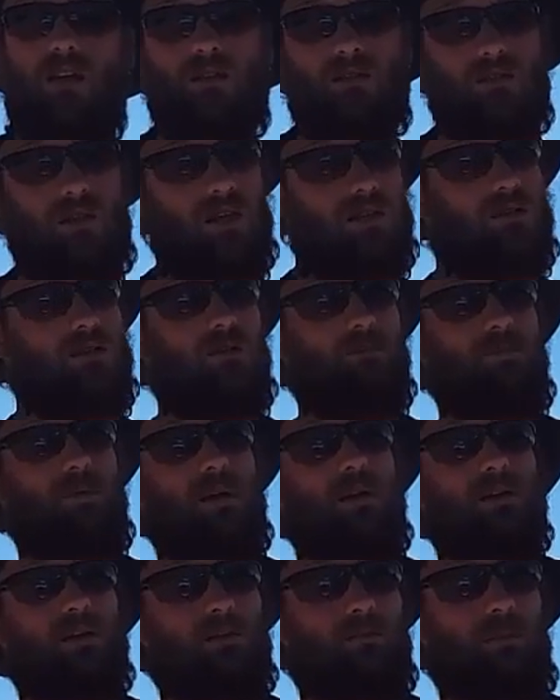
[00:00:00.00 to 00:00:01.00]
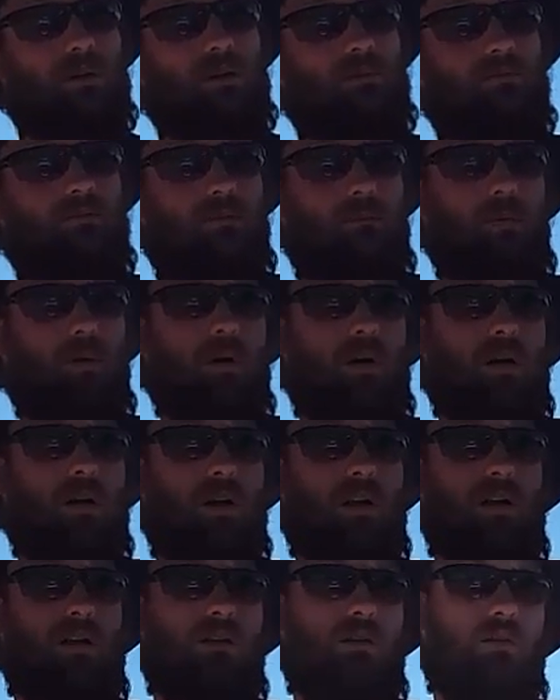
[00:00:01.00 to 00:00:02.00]
So that's going to play a little bit of a part
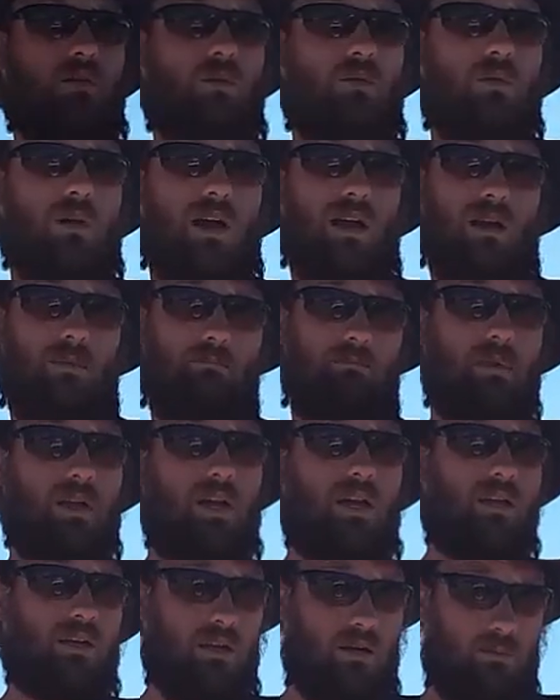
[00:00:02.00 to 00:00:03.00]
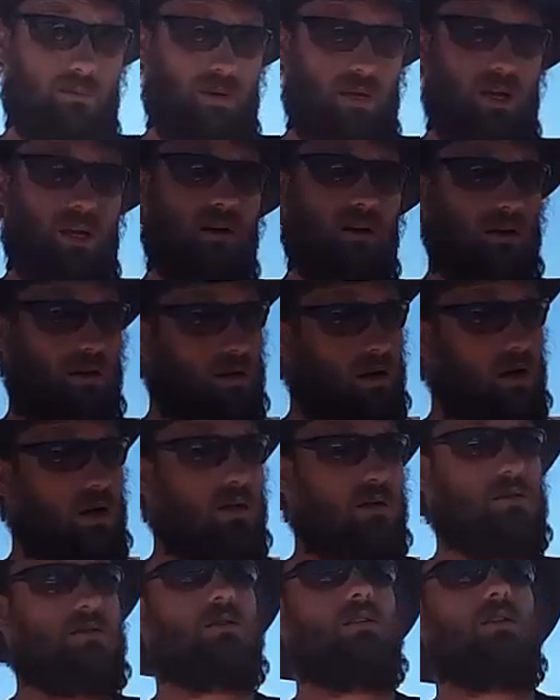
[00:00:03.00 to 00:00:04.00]
into how big your pig or your
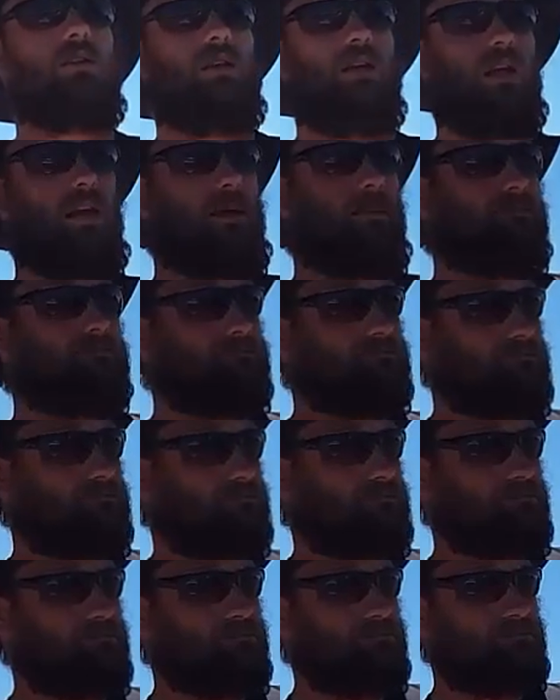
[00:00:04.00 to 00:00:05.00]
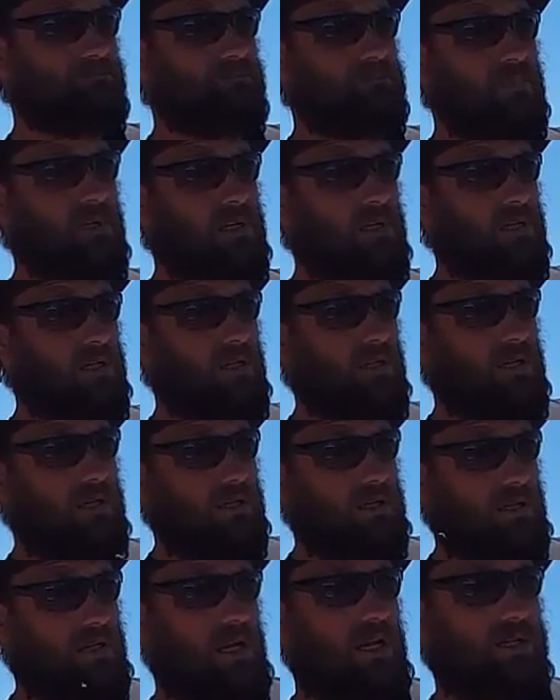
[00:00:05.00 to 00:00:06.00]
hog is going to get.
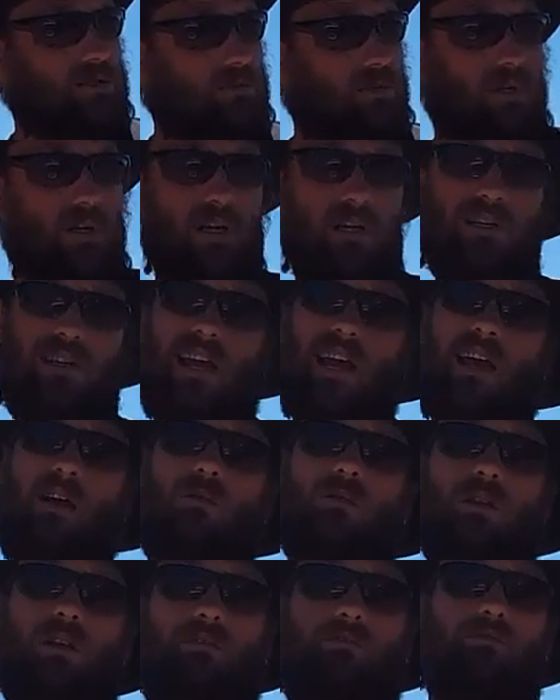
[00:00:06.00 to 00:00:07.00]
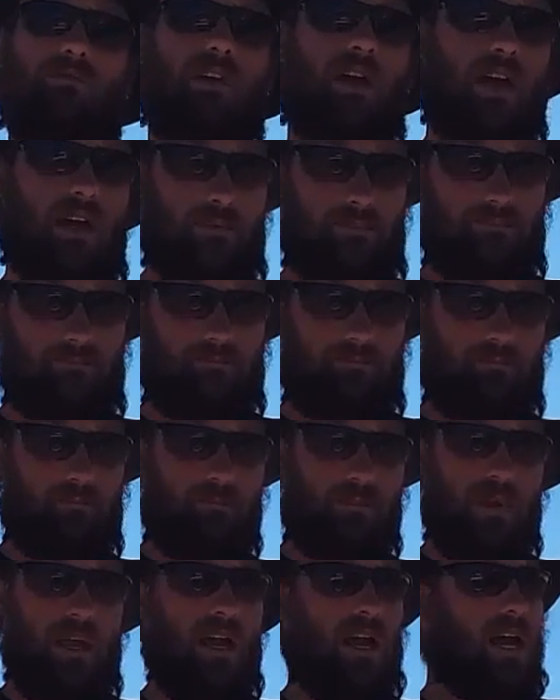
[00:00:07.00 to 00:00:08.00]
The next one is, how are they fed?
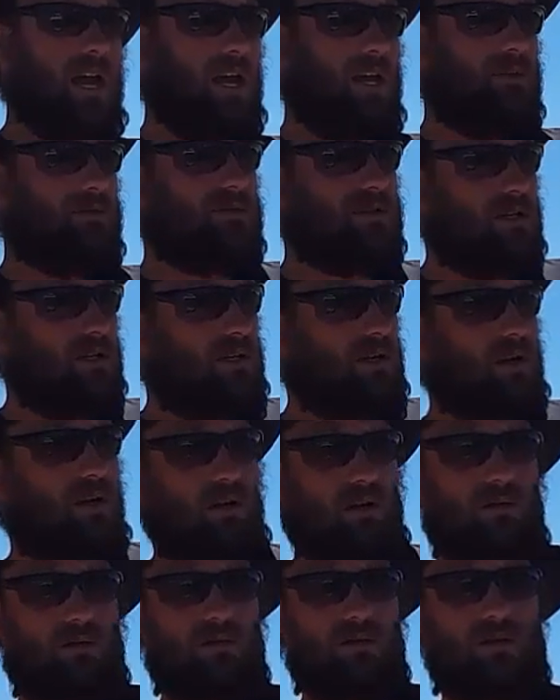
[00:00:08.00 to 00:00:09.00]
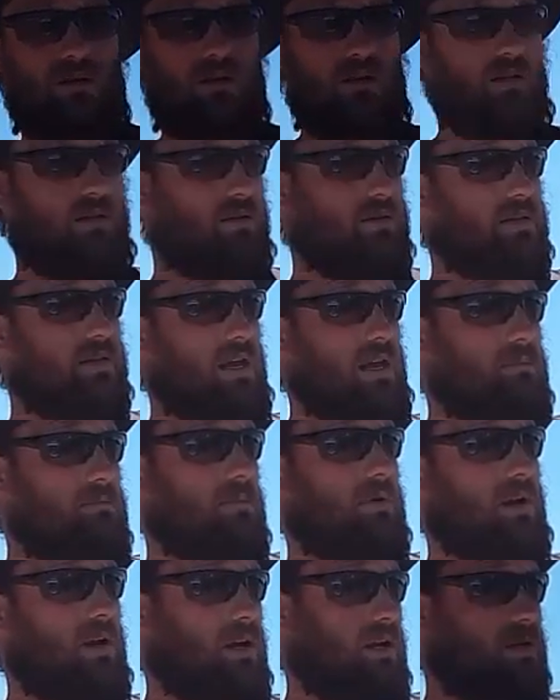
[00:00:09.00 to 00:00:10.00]
I have seen hogs, they're the same
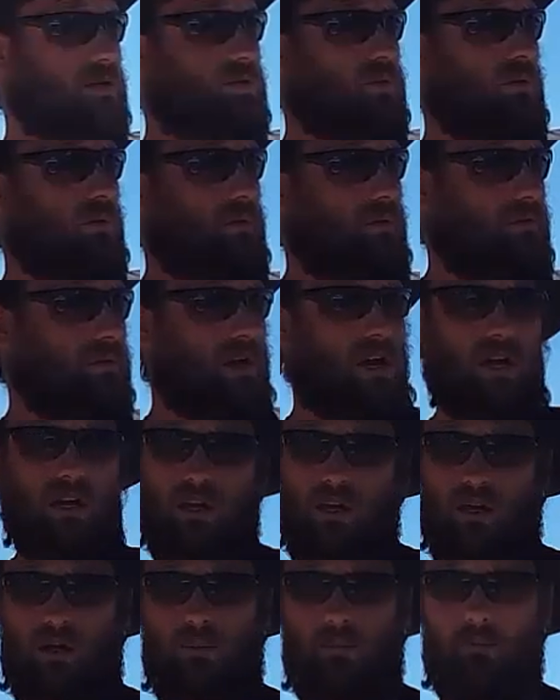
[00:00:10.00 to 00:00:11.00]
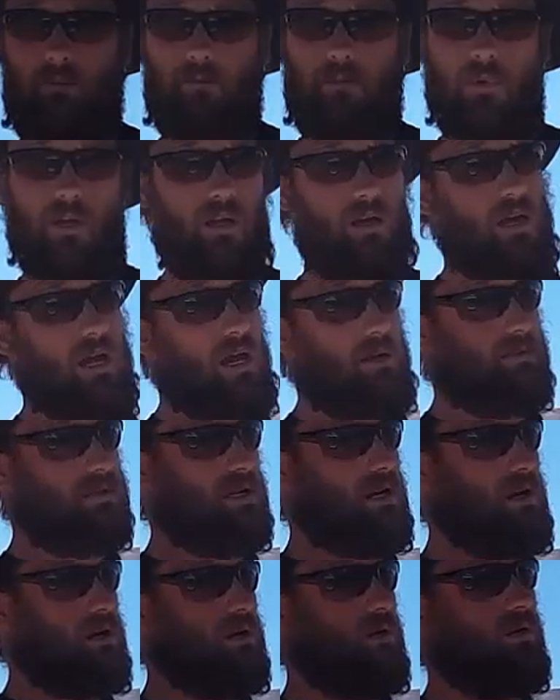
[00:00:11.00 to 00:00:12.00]
breed as what we've got here,
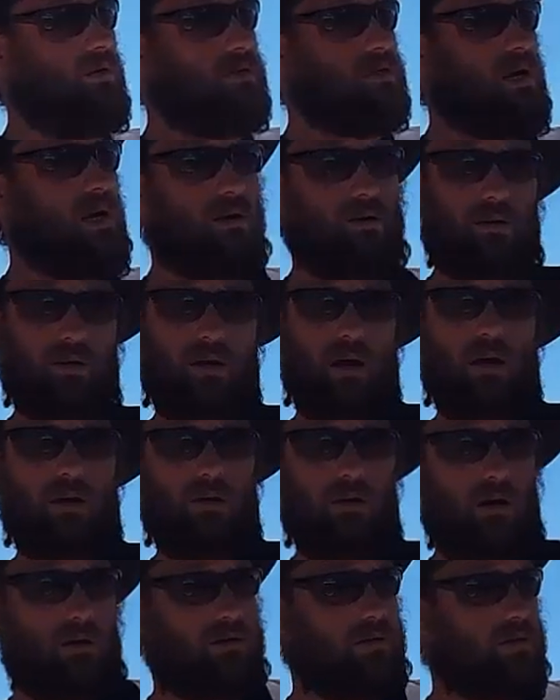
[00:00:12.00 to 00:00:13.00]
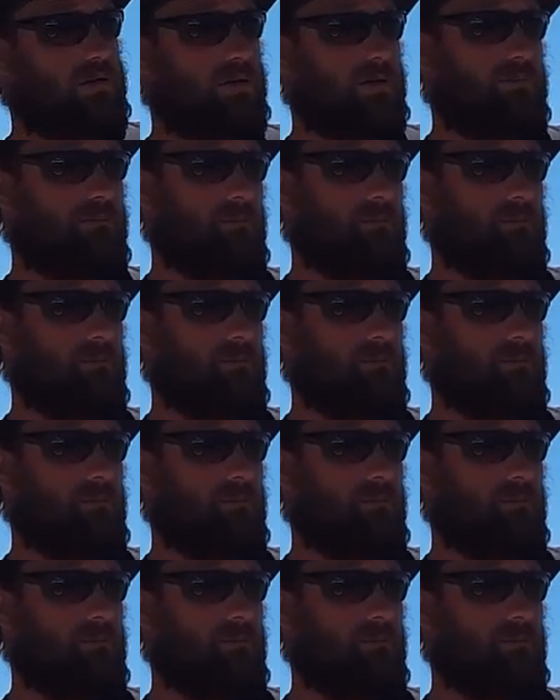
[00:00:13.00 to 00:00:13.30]
Hampshire, Yorkshire, Duroc crosses,